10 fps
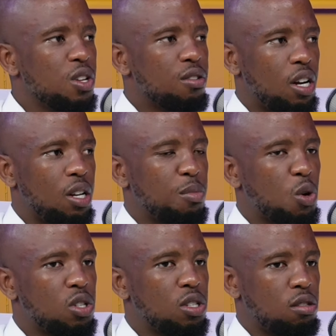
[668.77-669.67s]
Right? Mm.
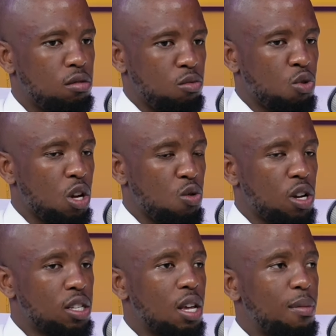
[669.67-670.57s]
Because you can look
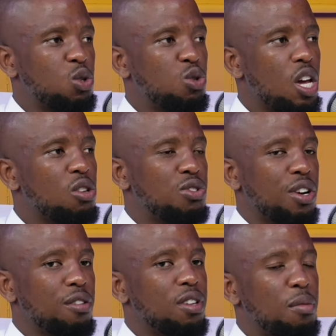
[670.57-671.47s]
at someone today who's
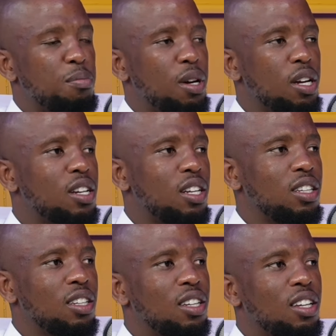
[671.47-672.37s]
driving a
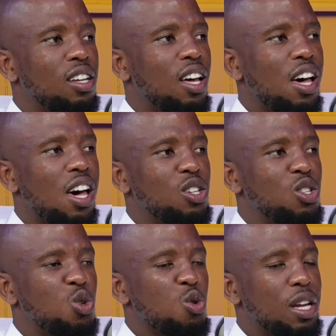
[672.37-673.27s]
Bentley and
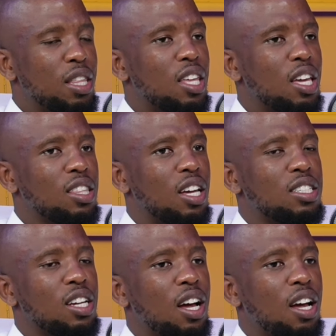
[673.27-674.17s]
you may think that,
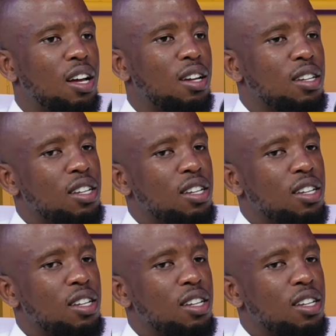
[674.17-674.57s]
uh,